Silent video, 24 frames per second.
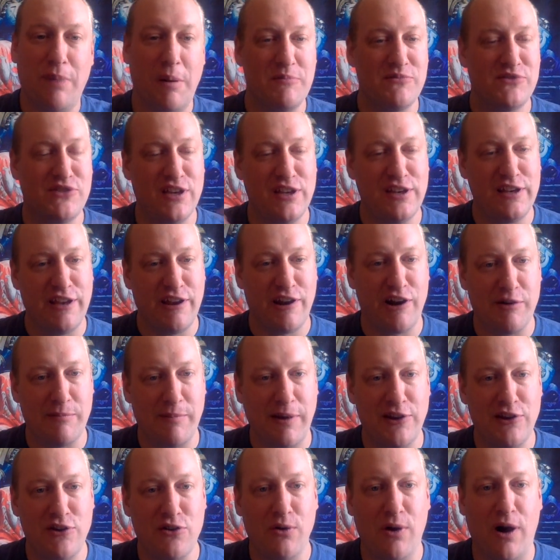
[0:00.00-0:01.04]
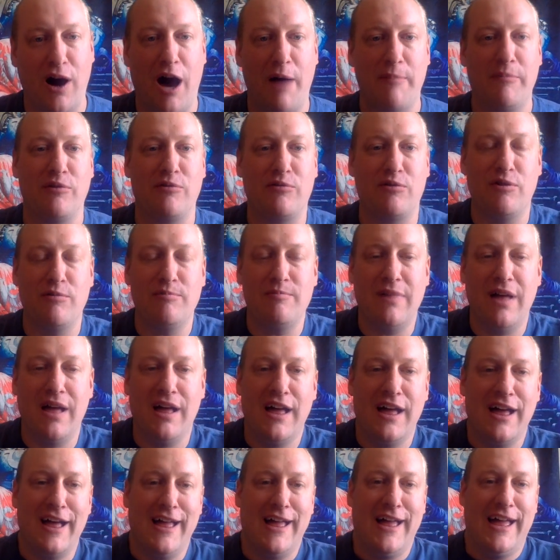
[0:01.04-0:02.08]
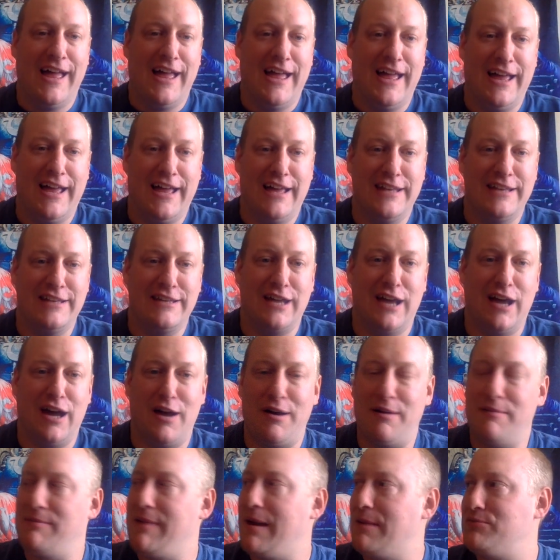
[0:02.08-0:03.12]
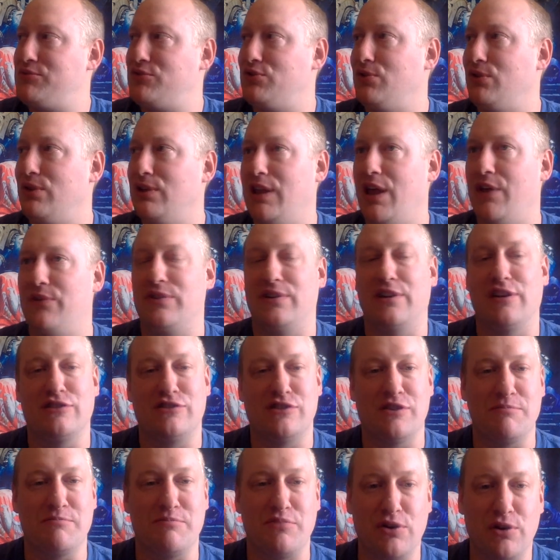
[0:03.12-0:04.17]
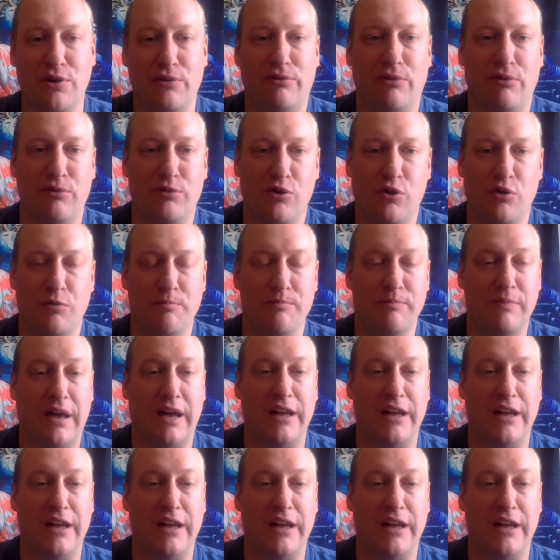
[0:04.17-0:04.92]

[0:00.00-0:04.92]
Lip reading: I'm sitting here in my new hobby room, and I'm absolutely loving it. It's a beautiful room.